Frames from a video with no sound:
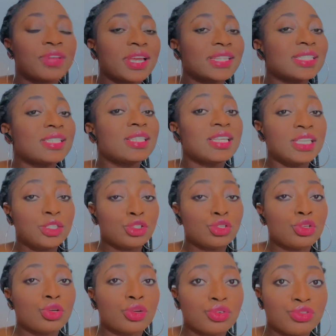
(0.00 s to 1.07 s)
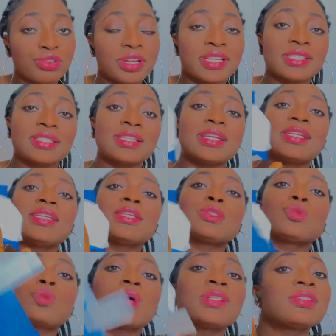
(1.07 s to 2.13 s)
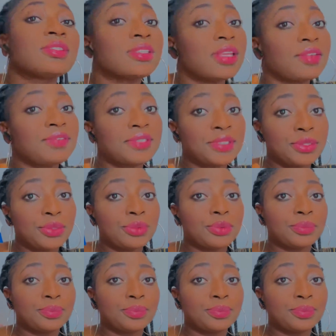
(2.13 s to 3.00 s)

getting into your dress, this one saves you.